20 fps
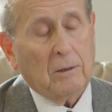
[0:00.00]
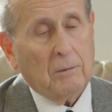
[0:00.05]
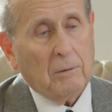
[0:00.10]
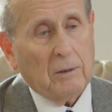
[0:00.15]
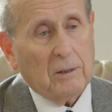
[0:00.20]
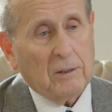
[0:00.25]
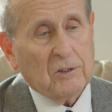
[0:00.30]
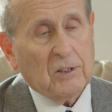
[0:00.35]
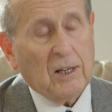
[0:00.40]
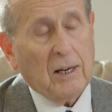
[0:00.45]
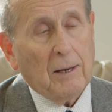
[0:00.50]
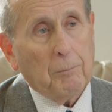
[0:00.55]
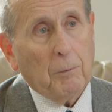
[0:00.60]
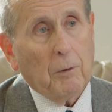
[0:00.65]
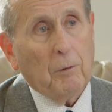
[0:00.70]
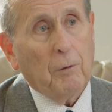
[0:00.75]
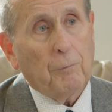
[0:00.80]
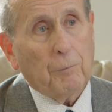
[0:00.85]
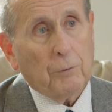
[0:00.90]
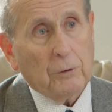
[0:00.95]

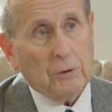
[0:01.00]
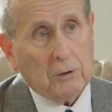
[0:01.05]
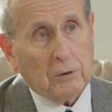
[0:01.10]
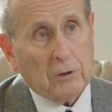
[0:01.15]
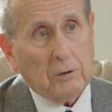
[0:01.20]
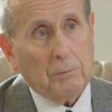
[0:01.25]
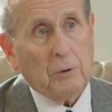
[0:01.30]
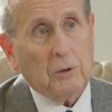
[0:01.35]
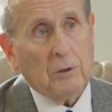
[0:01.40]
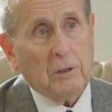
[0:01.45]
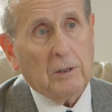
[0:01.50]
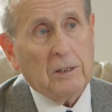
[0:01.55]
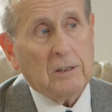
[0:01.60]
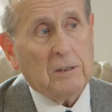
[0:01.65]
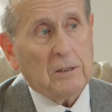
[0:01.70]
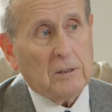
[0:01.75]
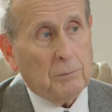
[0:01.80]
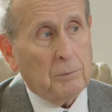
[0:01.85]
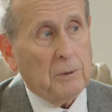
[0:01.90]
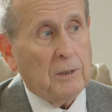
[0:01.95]
example for your community
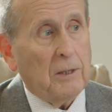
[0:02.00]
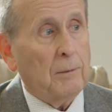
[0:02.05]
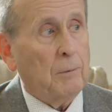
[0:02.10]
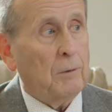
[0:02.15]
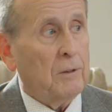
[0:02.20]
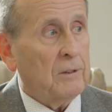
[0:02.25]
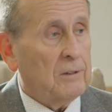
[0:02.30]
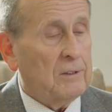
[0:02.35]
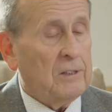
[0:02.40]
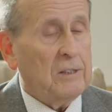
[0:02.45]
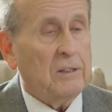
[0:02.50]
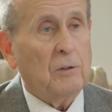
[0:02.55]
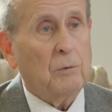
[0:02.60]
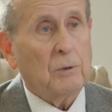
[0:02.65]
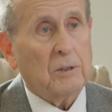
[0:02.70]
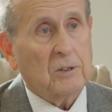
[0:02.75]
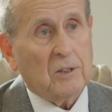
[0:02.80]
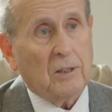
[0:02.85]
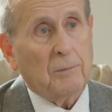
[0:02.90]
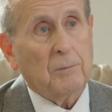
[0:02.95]
to be able to deal
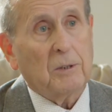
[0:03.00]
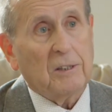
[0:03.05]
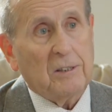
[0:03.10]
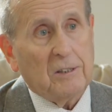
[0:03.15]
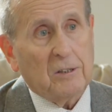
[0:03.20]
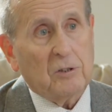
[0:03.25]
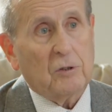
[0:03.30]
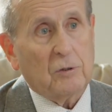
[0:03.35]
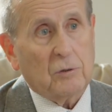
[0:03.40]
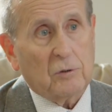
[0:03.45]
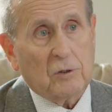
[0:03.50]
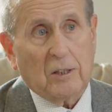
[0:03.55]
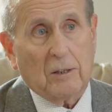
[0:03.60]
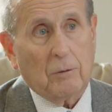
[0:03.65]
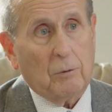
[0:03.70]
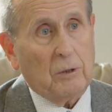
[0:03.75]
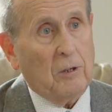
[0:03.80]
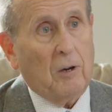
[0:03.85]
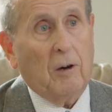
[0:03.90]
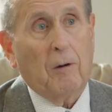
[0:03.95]
with some of the issues that
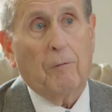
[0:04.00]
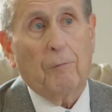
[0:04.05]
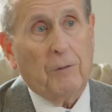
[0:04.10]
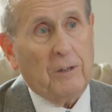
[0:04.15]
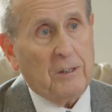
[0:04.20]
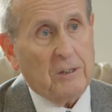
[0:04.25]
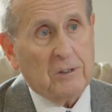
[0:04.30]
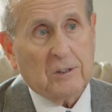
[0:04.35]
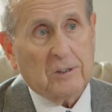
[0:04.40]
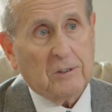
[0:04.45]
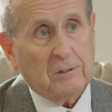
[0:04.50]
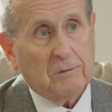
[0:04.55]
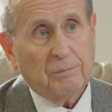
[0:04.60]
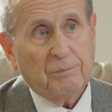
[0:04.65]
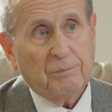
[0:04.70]
we all face.